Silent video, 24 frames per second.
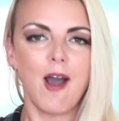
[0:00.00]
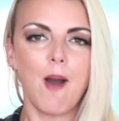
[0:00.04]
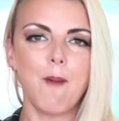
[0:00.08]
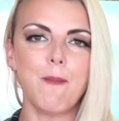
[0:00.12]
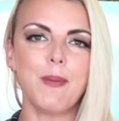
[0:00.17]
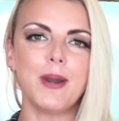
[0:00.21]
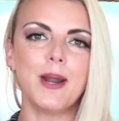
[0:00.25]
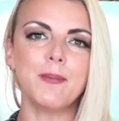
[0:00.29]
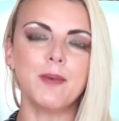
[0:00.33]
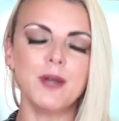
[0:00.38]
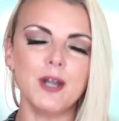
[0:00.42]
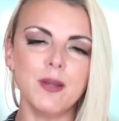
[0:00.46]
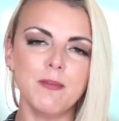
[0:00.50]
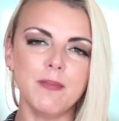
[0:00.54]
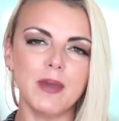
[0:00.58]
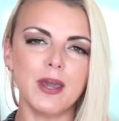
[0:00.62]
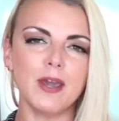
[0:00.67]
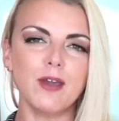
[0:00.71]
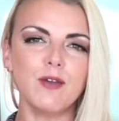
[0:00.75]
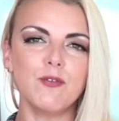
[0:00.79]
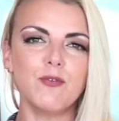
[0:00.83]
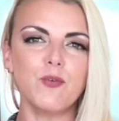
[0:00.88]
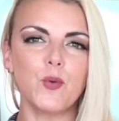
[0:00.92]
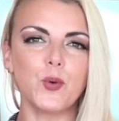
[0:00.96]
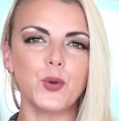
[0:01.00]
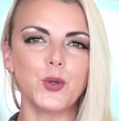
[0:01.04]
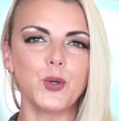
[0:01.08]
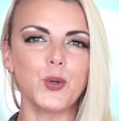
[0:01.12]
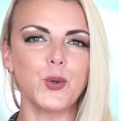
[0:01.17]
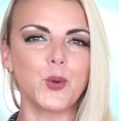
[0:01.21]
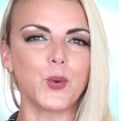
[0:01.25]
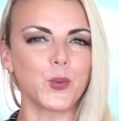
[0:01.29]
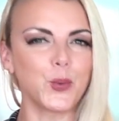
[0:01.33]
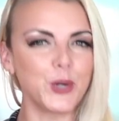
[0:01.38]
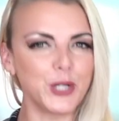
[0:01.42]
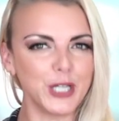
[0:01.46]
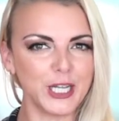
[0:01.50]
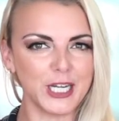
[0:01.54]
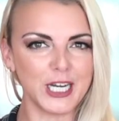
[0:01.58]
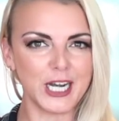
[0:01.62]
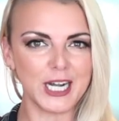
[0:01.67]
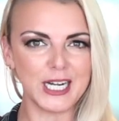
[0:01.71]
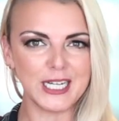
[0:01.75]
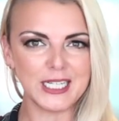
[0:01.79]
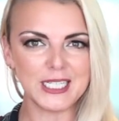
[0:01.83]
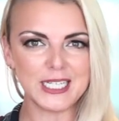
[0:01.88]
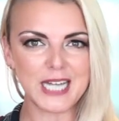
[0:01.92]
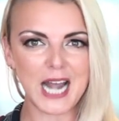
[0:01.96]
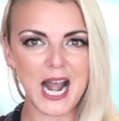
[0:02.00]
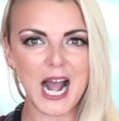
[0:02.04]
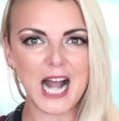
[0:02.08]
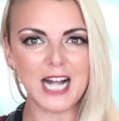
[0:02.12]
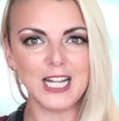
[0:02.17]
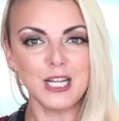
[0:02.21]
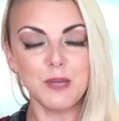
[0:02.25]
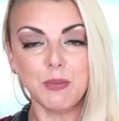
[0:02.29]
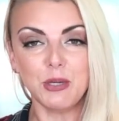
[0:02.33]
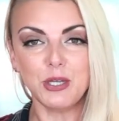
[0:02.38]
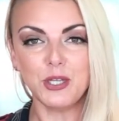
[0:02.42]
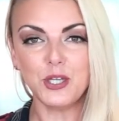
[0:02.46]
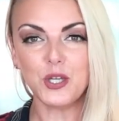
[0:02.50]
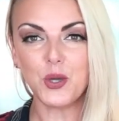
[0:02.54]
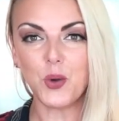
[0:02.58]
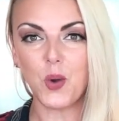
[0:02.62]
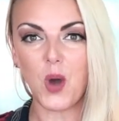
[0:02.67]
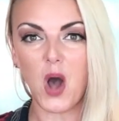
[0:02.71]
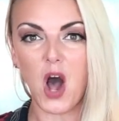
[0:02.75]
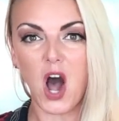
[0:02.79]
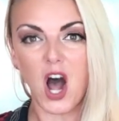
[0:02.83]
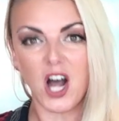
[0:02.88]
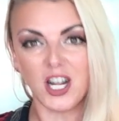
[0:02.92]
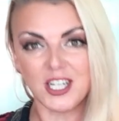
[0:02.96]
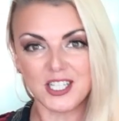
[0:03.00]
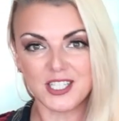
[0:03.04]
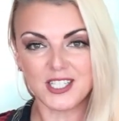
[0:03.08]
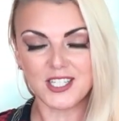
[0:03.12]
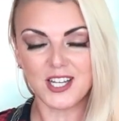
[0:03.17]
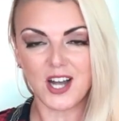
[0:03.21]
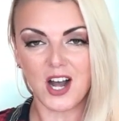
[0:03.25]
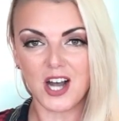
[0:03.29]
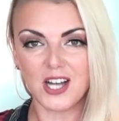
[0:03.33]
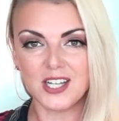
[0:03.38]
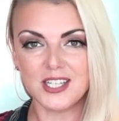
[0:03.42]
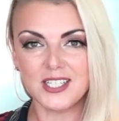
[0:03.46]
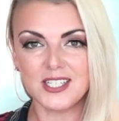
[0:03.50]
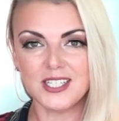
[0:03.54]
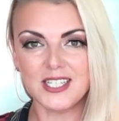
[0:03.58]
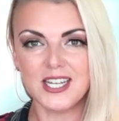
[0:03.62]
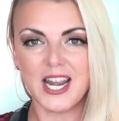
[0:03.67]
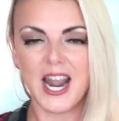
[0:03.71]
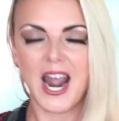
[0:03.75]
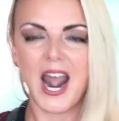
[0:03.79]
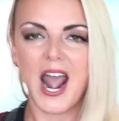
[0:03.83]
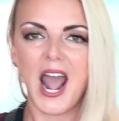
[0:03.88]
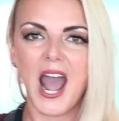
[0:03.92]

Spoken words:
but I'm going to make for you a really nice jalapeno hot sauce.